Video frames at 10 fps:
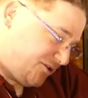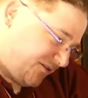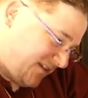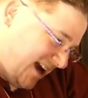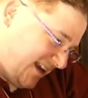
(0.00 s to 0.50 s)
but
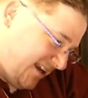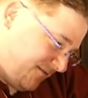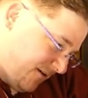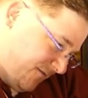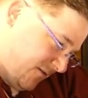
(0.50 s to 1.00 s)
you've got to give
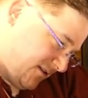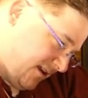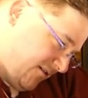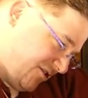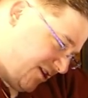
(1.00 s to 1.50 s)
that first
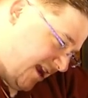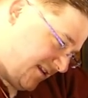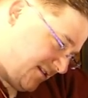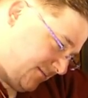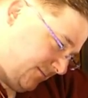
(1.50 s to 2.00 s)
layer a chance.